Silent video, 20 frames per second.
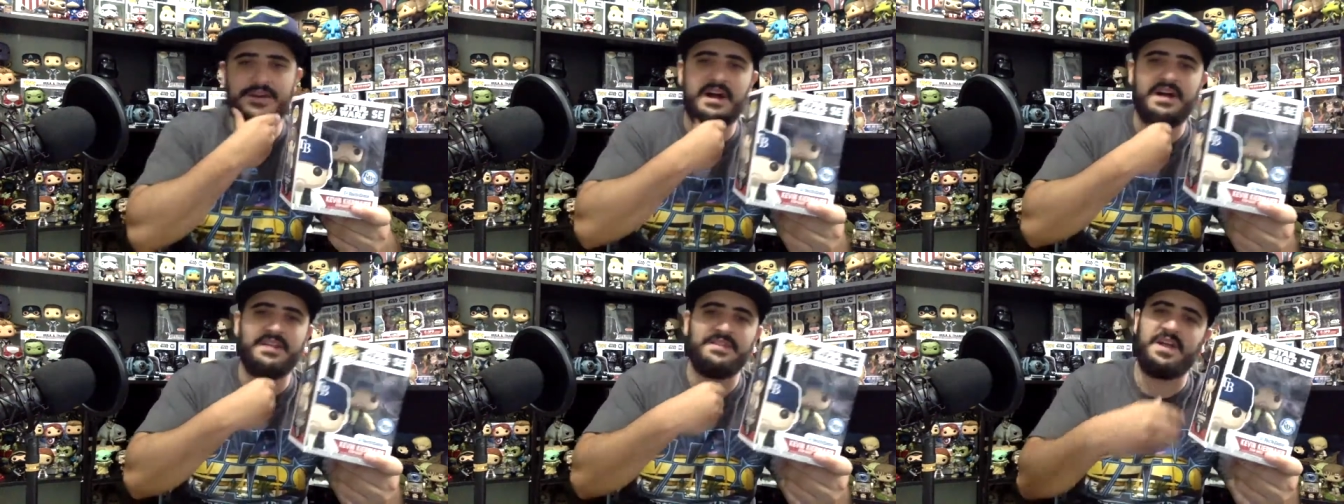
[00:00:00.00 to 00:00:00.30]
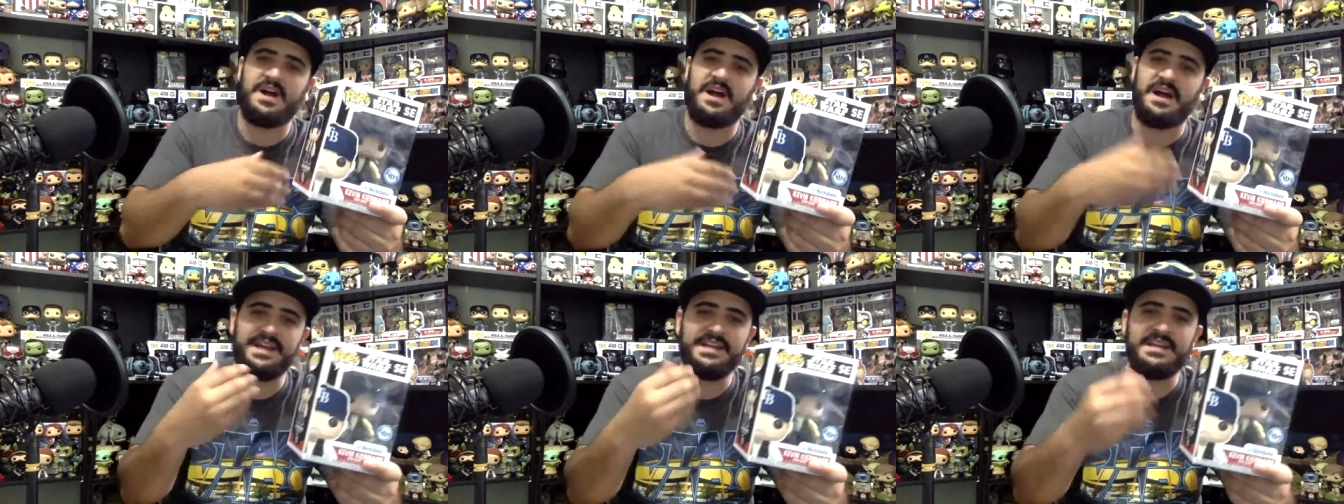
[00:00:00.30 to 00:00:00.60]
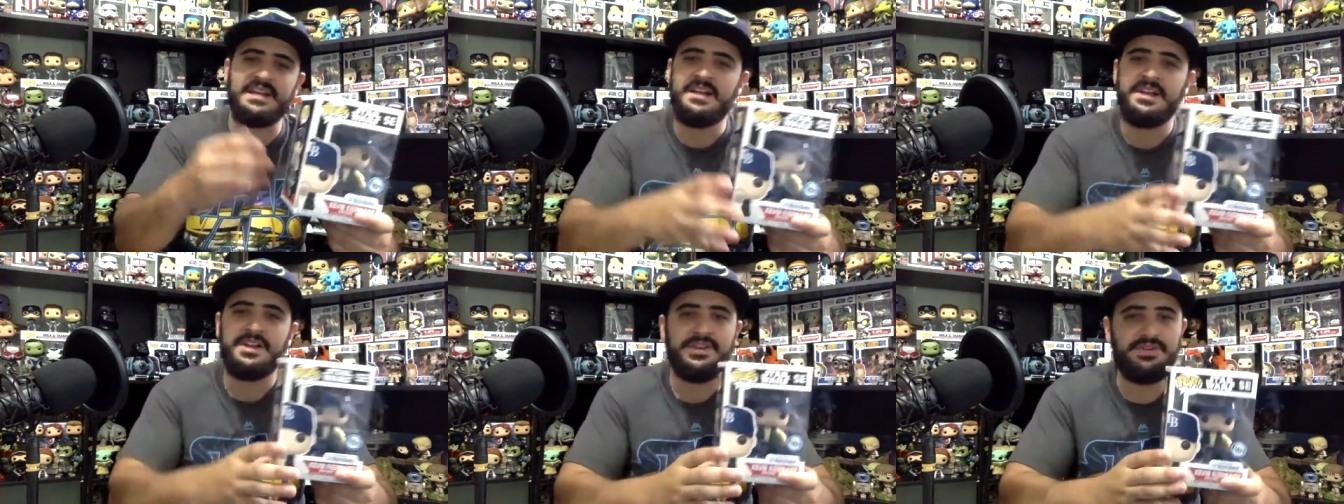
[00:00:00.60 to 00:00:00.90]

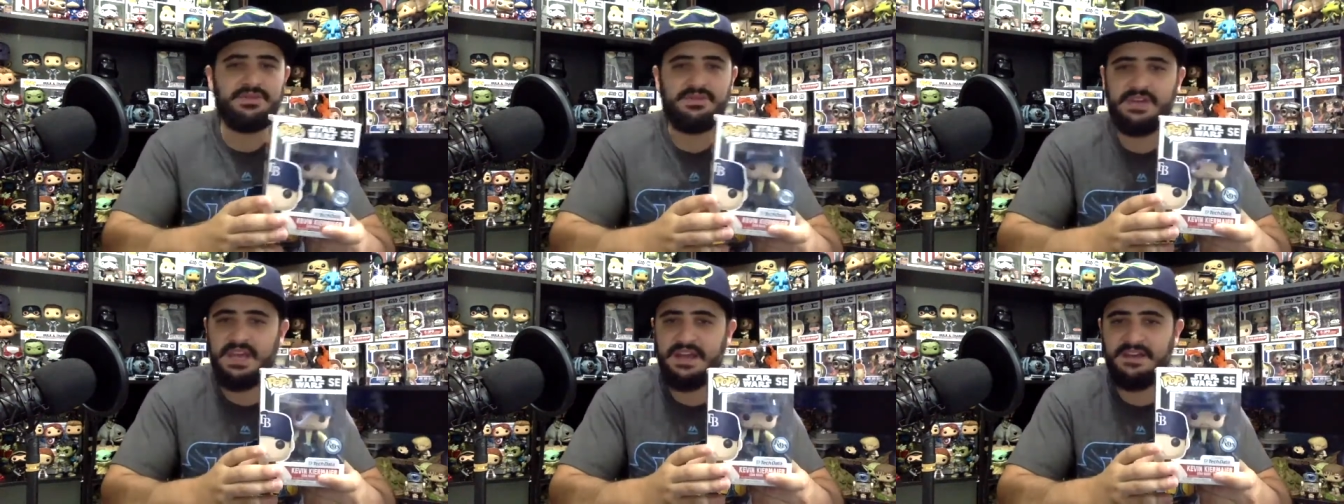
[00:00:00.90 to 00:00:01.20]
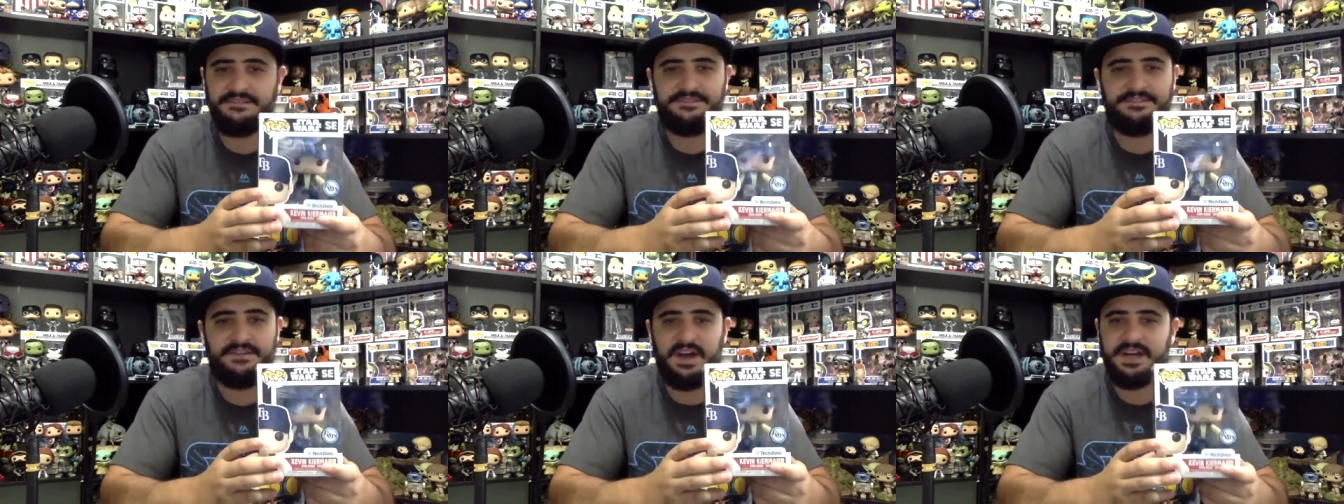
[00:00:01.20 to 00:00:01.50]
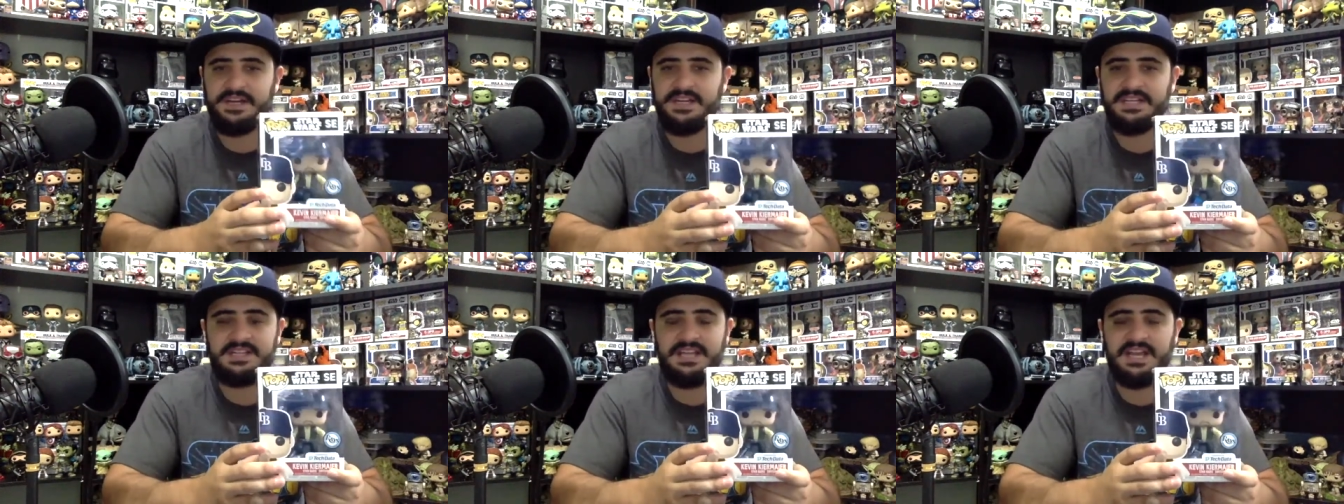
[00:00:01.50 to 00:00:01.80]
online, you can't
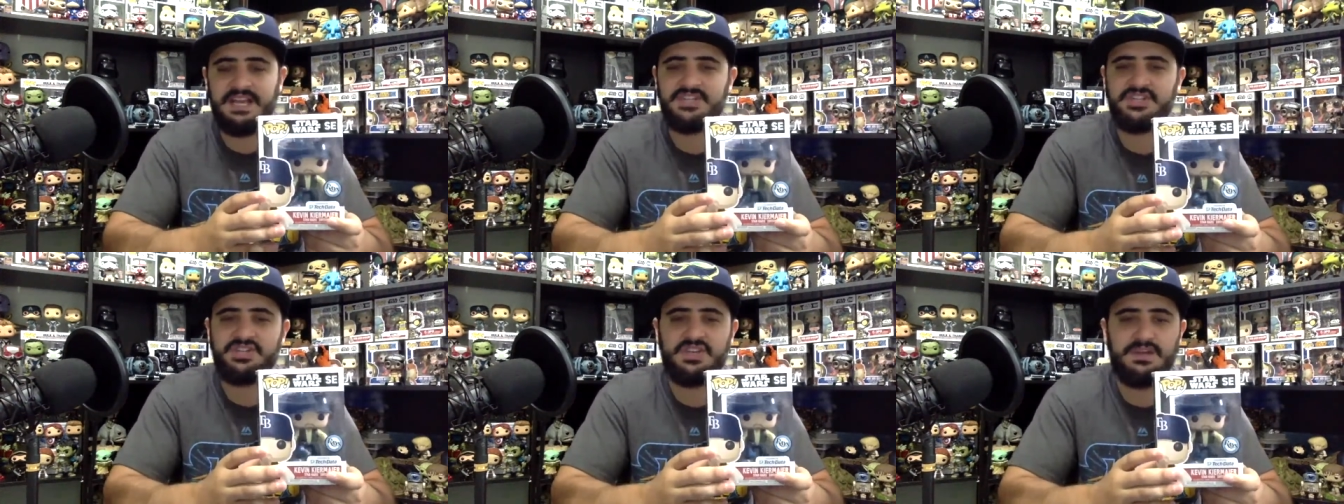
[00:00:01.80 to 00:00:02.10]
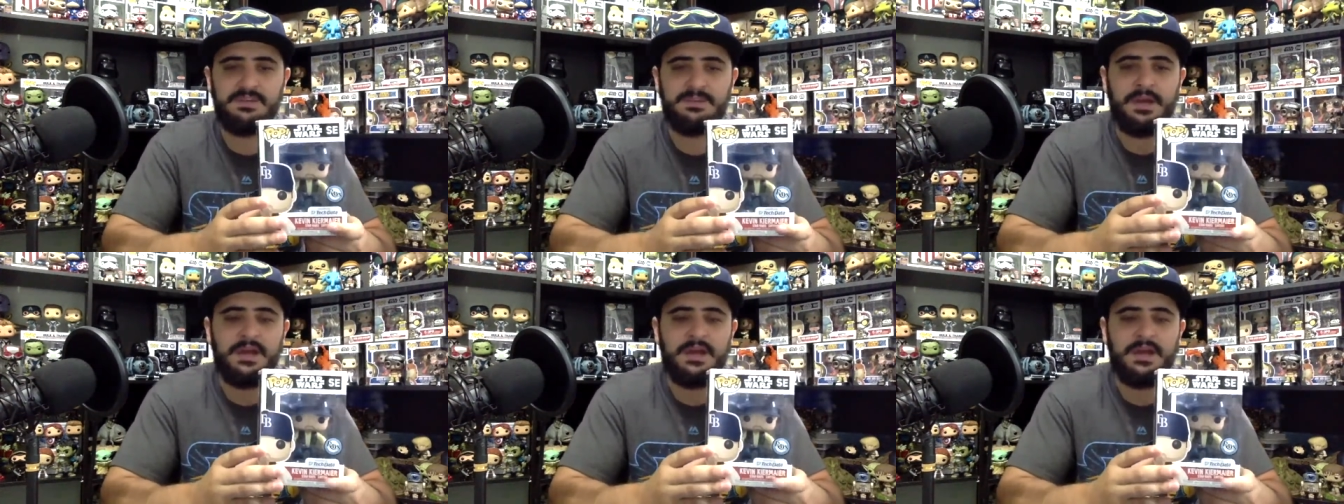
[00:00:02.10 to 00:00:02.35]
find it that cheap.